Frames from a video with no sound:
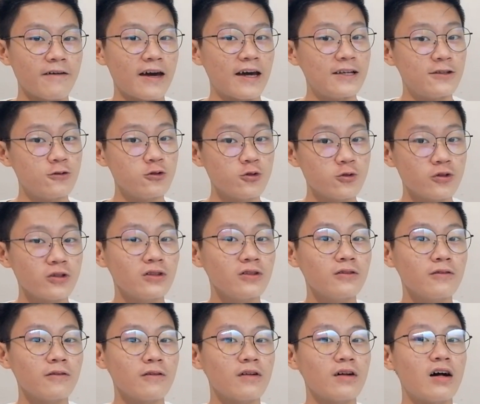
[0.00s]
as usual,
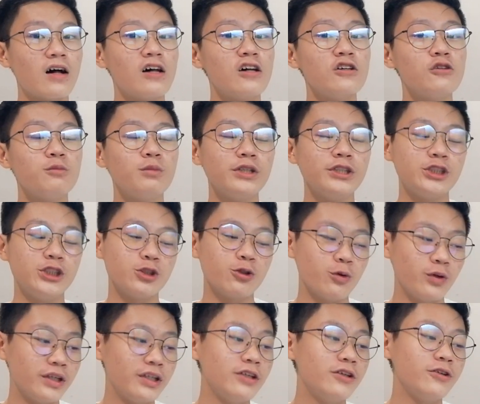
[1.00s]
I'll be
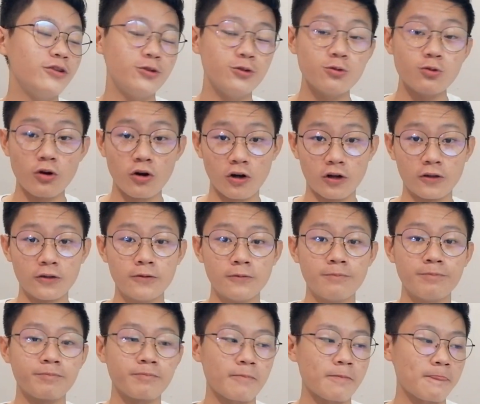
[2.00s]
showing you all
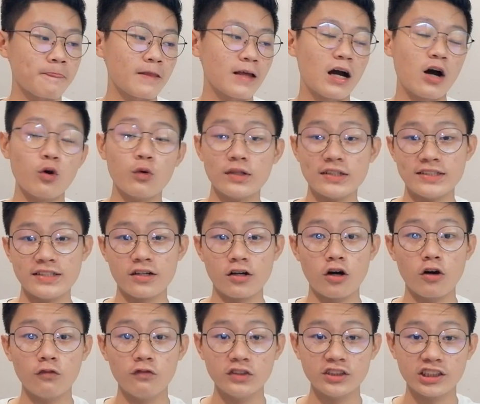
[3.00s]
how is their
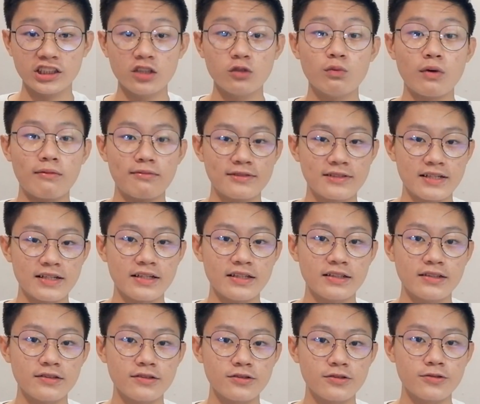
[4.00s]
official website.
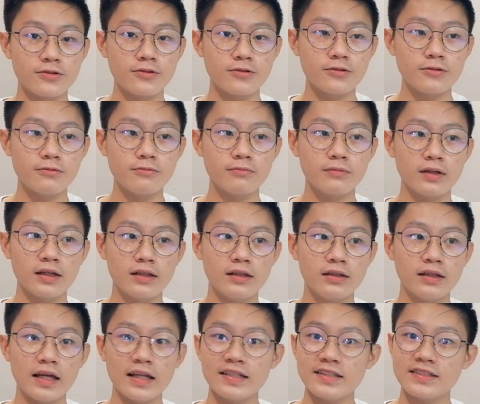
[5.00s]
So
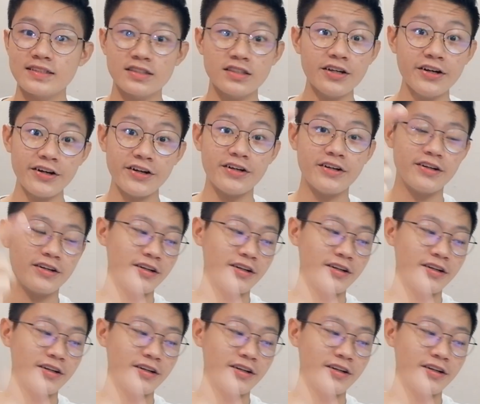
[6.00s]
let's start